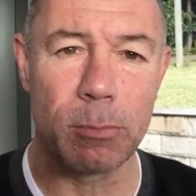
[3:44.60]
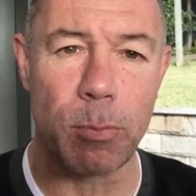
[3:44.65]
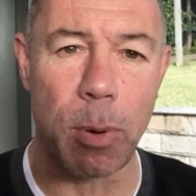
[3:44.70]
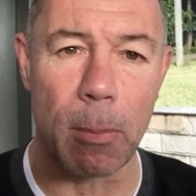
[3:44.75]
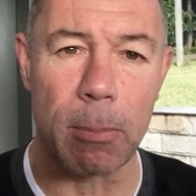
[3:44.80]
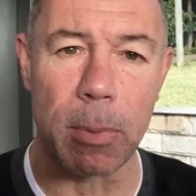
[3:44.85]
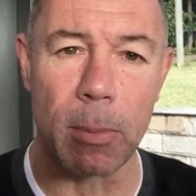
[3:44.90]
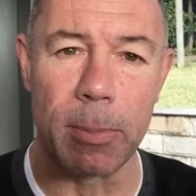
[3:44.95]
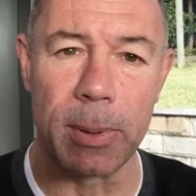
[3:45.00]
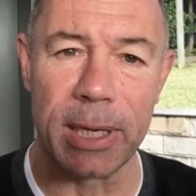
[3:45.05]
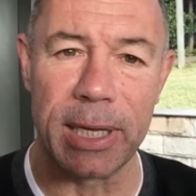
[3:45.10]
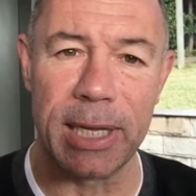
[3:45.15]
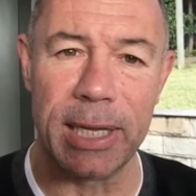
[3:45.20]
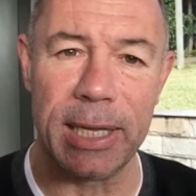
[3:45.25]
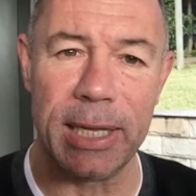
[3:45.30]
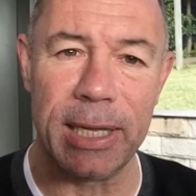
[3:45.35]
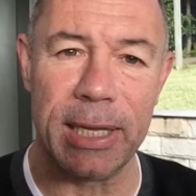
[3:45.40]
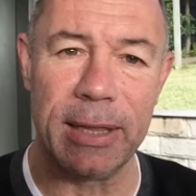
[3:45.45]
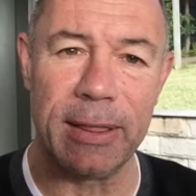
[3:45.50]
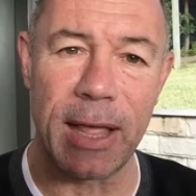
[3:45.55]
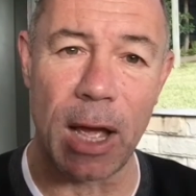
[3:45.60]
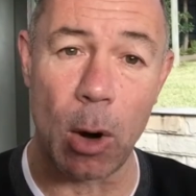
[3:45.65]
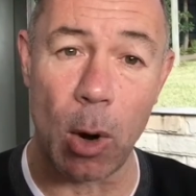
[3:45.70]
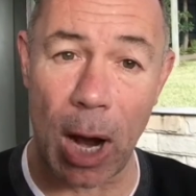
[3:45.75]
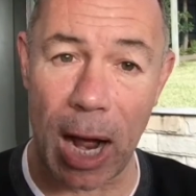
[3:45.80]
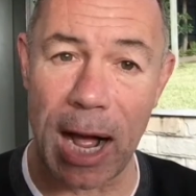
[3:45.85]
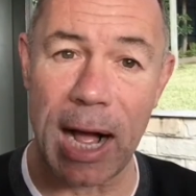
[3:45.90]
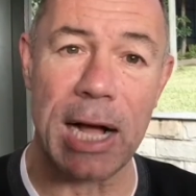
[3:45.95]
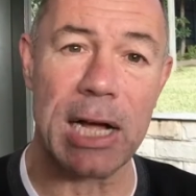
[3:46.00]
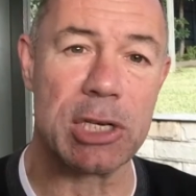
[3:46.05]
probably they
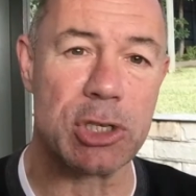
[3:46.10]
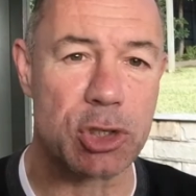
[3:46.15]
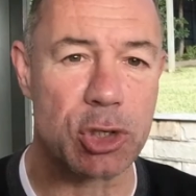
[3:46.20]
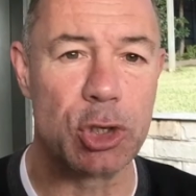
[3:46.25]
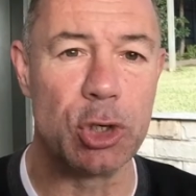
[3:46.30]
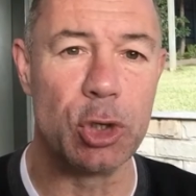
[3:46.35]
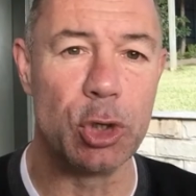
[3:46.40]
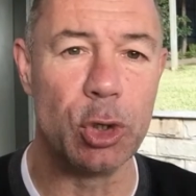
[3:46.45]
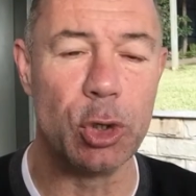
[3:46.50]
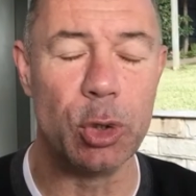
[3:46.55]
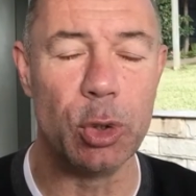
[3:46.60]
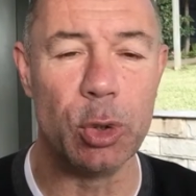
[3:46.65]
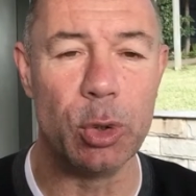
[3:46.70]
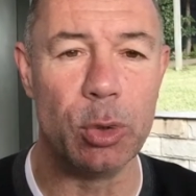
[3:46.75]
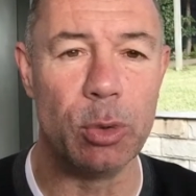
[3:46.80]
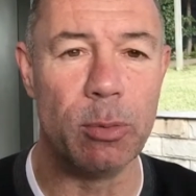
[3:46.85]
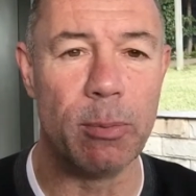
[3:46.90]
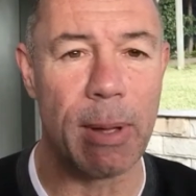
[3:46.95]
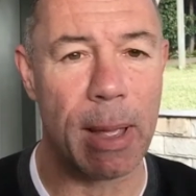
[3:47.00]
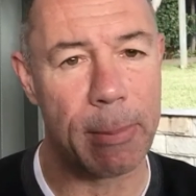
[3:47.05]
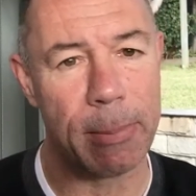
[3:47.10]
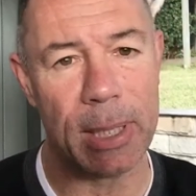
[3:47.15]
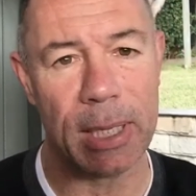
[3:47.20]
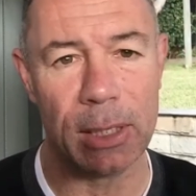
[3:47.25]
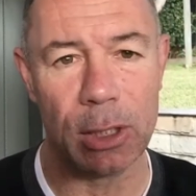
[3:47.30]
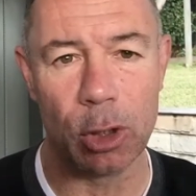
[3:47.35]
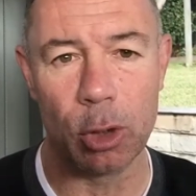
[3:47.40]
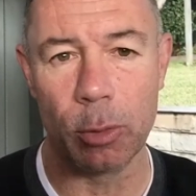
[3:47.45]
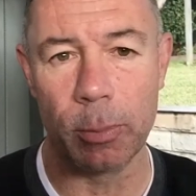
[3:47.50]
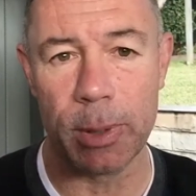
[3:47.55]
were asked to do maybe a
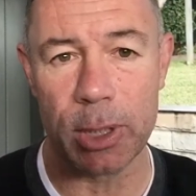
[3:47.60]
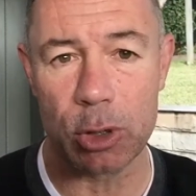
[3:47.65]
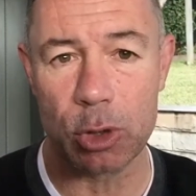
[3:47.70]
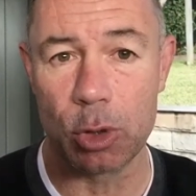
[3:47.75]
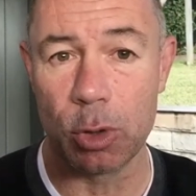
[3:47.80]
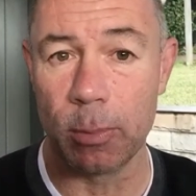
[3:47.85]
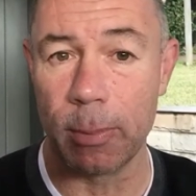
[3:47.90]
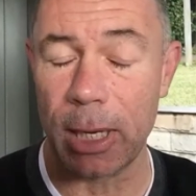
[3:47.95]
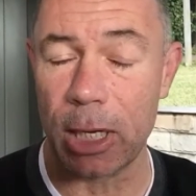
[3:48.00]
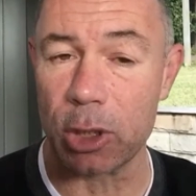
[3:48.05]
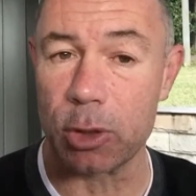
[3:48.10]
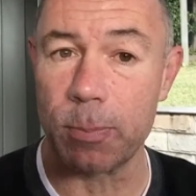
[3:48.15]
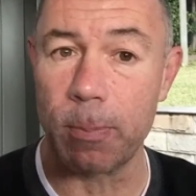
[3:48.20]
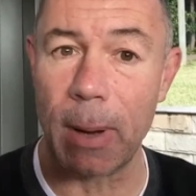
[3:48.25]
little bit too much.